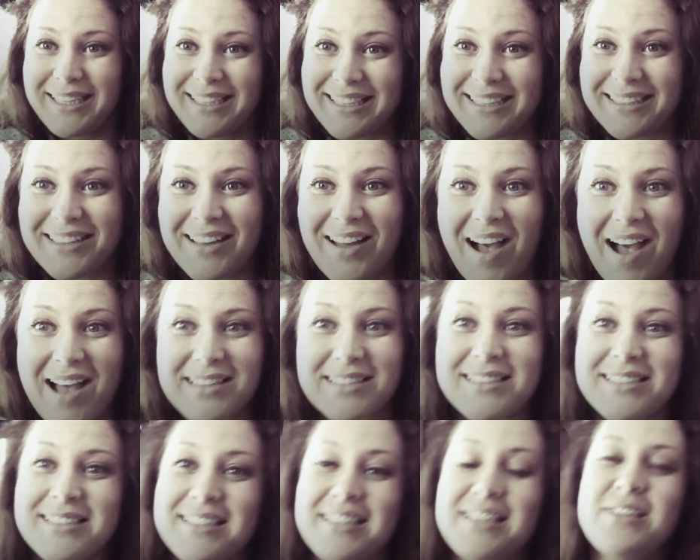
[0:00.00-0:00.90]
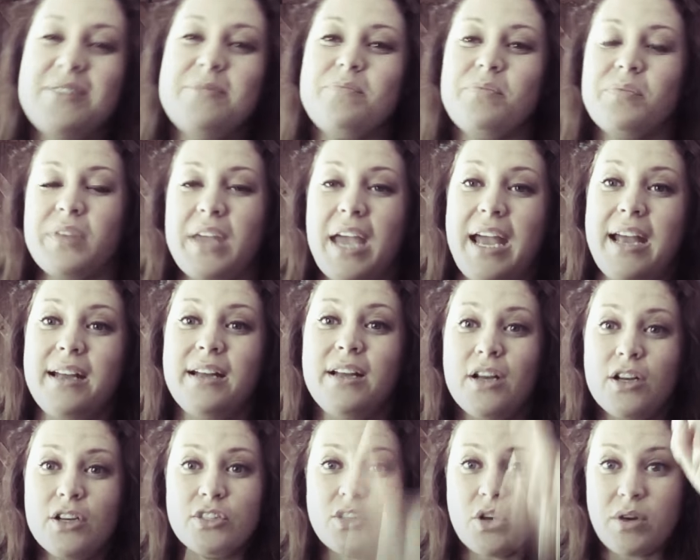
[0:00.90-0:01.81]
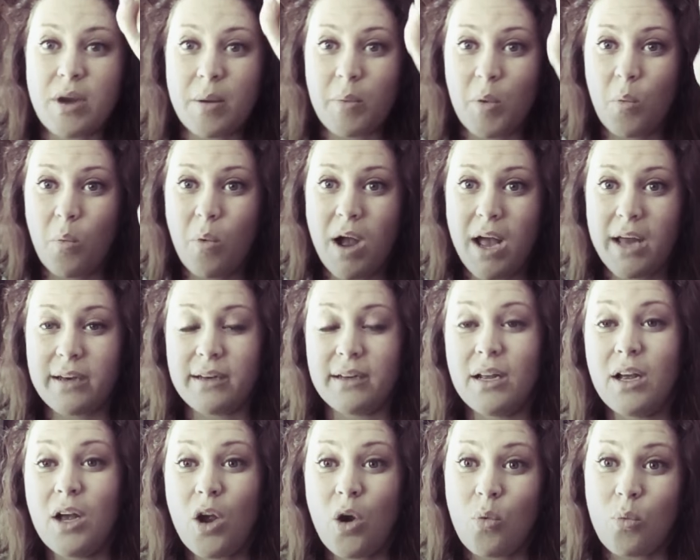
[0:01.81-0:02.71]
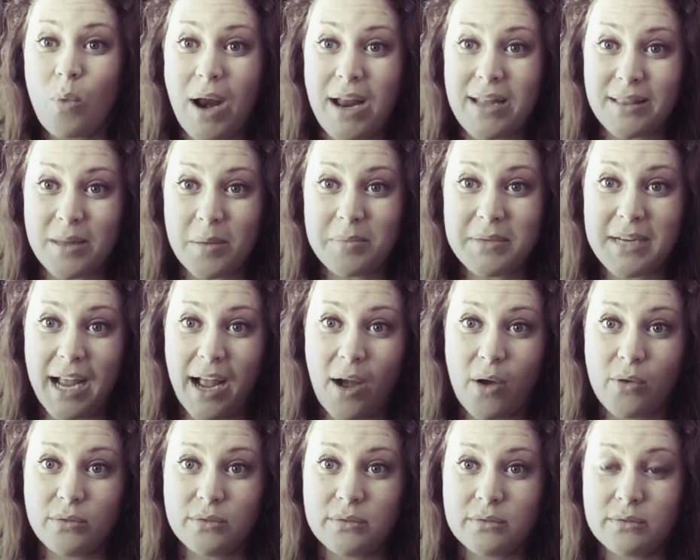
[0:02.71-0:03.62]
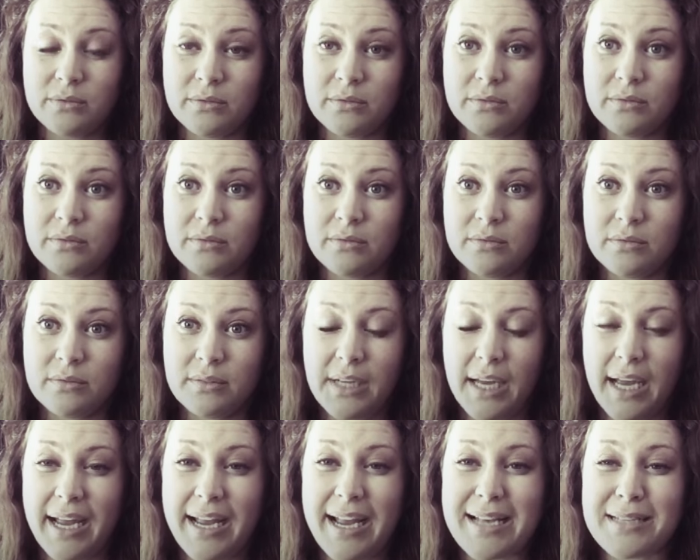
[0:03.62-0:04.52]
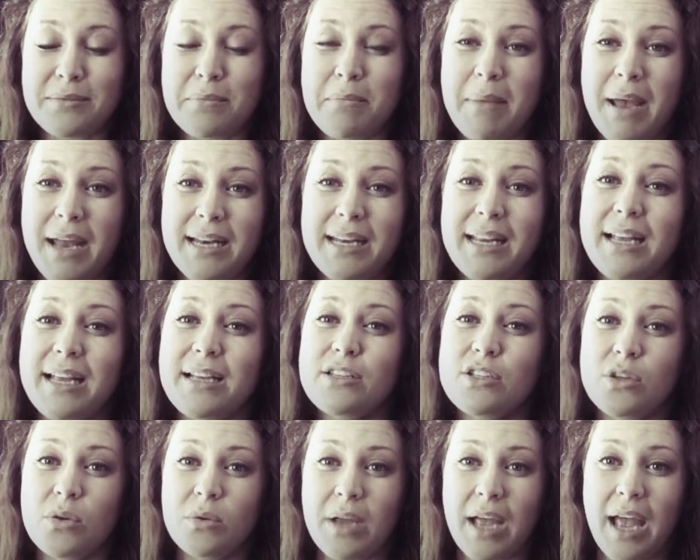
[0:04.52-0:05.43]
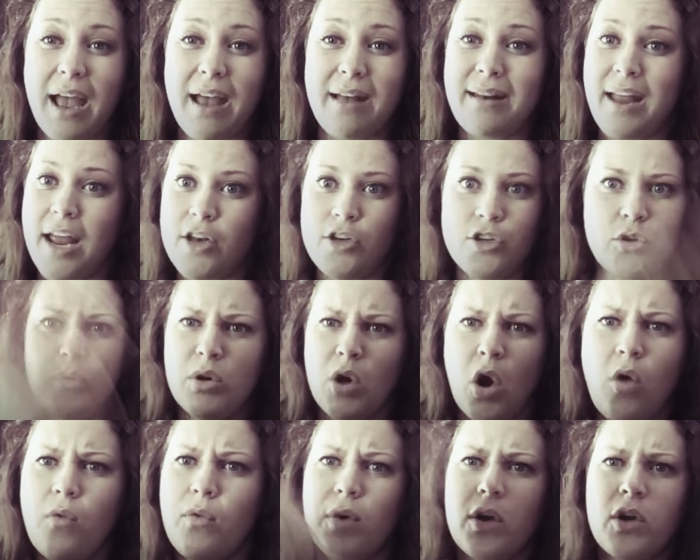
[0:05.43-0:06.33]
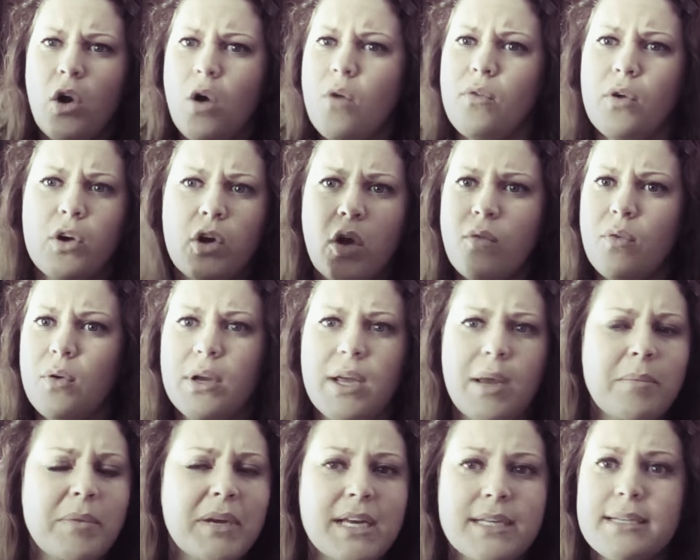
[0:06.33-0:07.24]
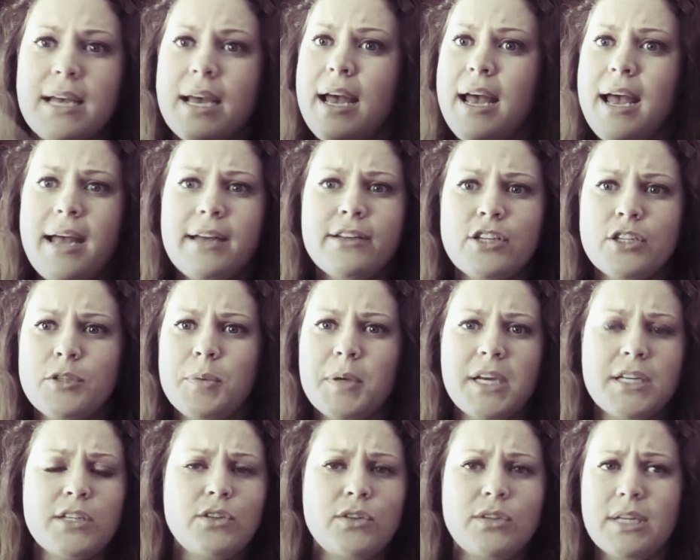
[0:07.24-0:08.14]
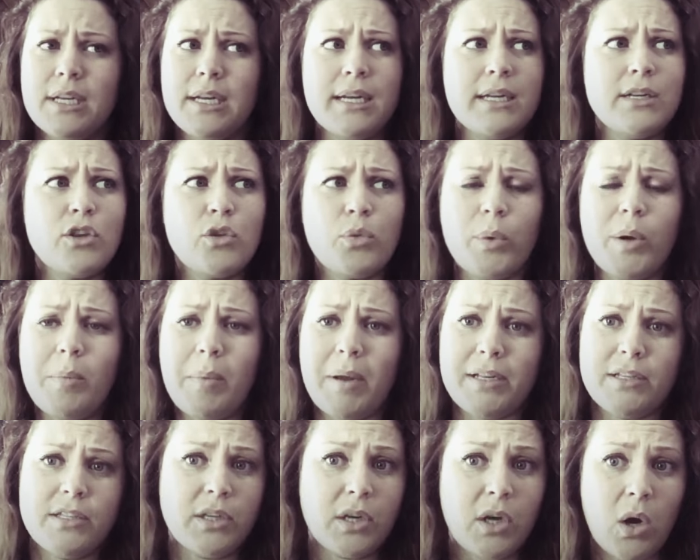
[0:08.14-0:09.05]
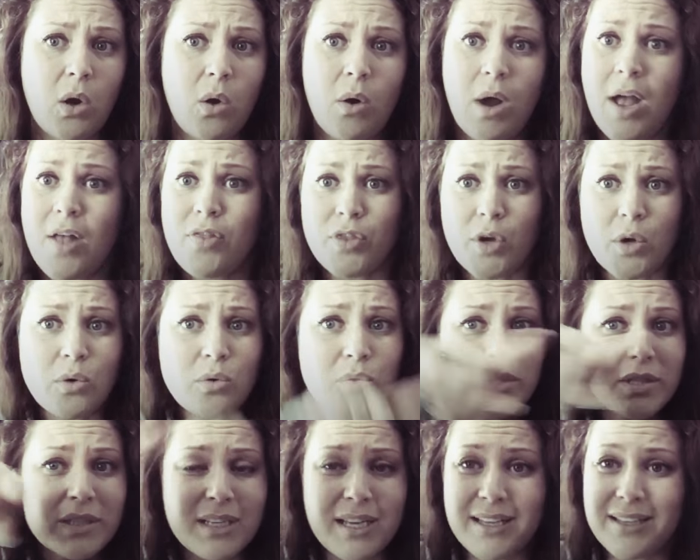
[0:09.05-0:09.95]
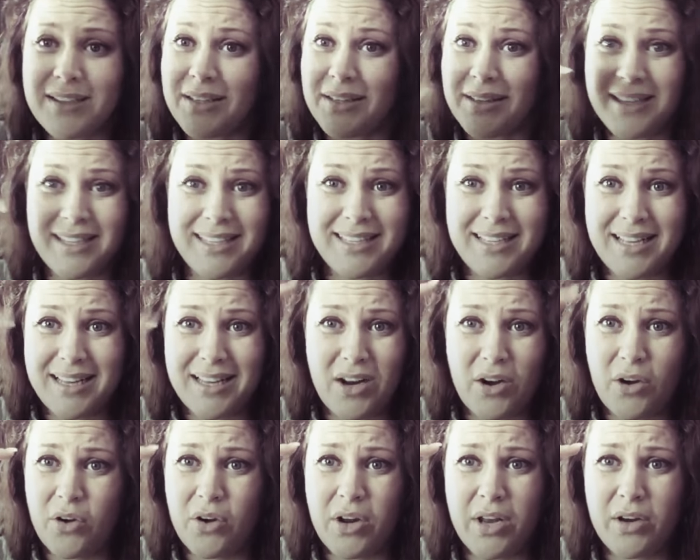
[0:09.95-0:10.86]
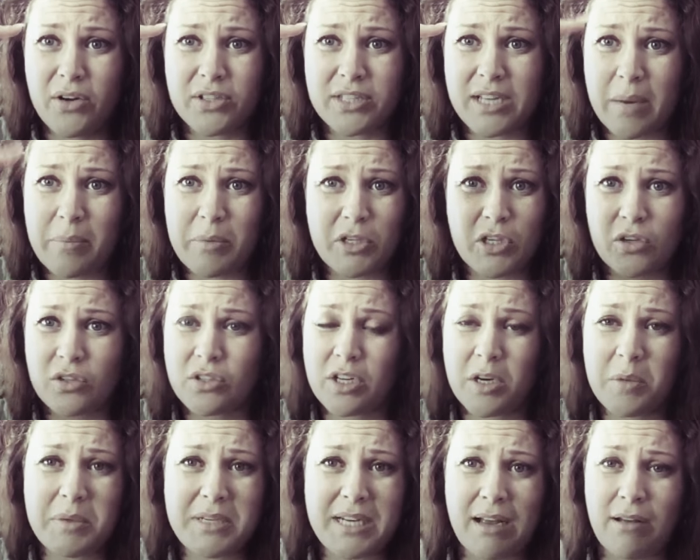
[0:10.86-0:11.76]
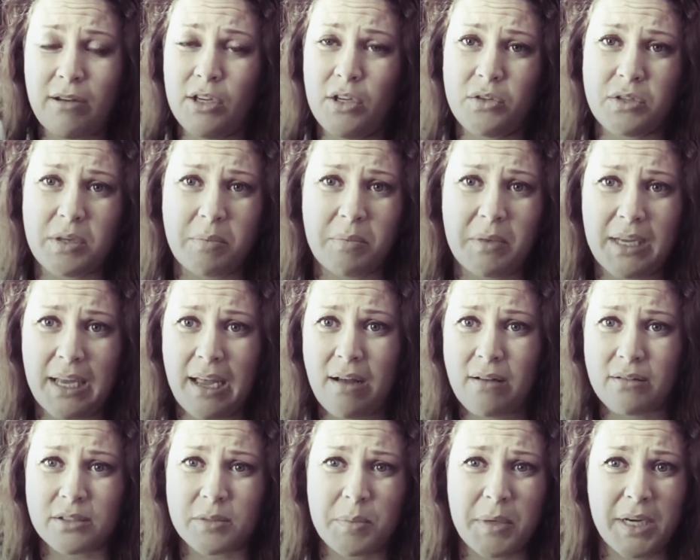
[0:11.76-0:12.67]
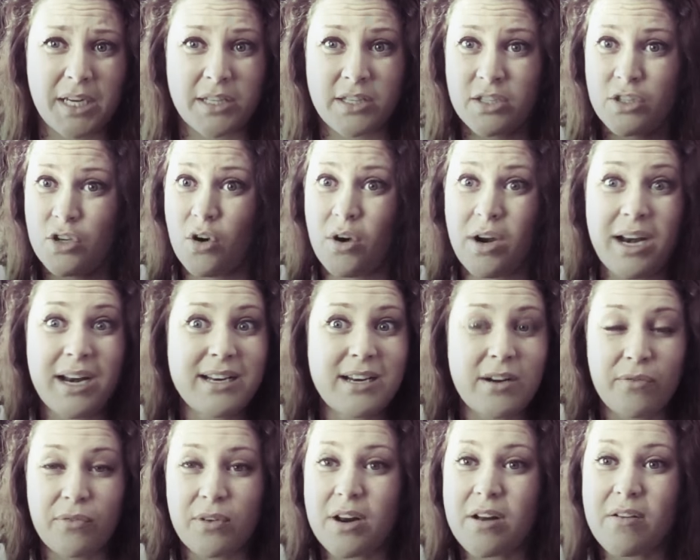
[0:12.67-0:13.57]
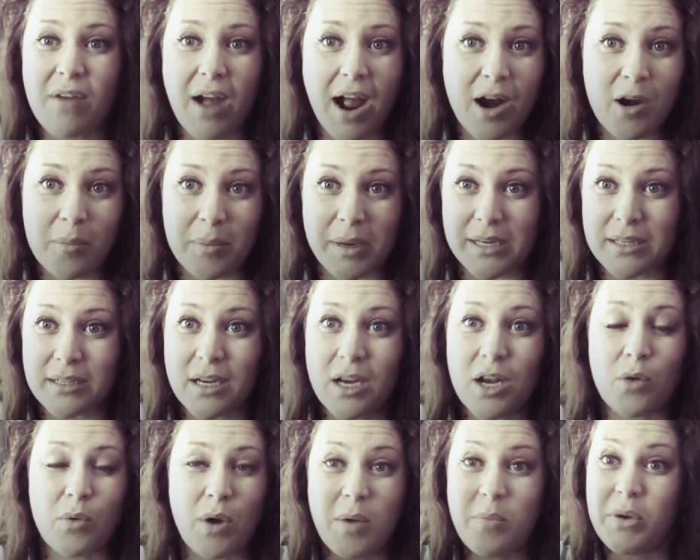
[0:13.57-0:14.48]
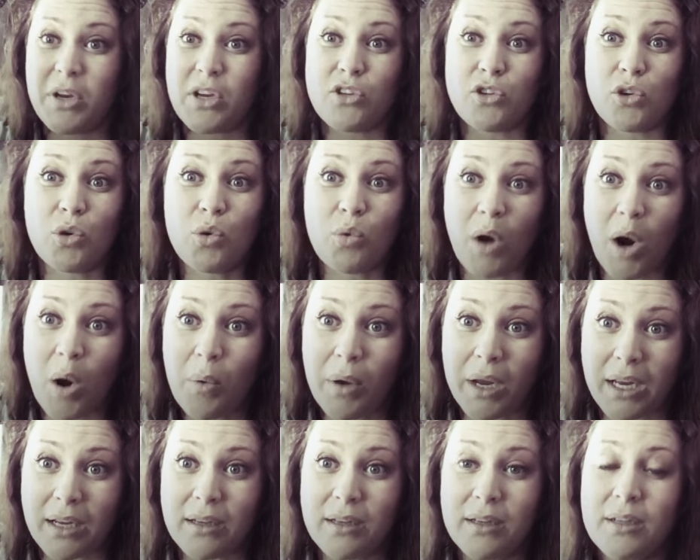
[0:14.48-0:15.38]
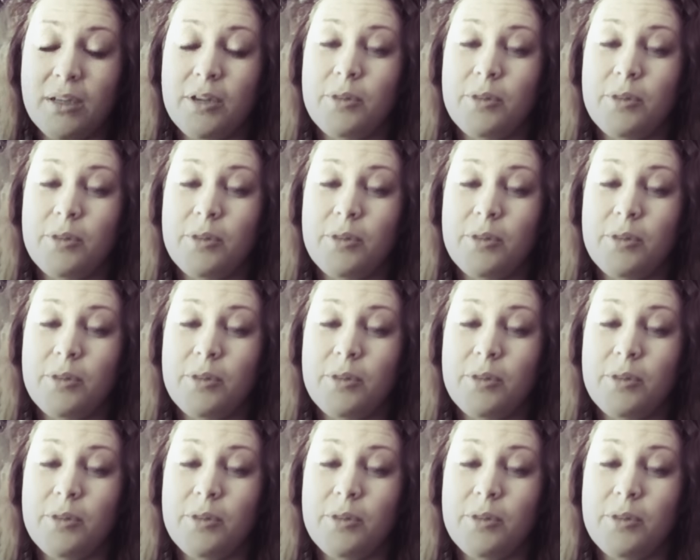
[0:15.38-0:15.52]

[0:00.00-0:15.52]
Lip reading: get lost. Okay, so number one, write them down. Okay, as many as you can, and do it over and over and over again, because just because you did it 3 months ago, their inner saboteur is going to be telling you something else, because you're in a different environment, right? Because you're growing.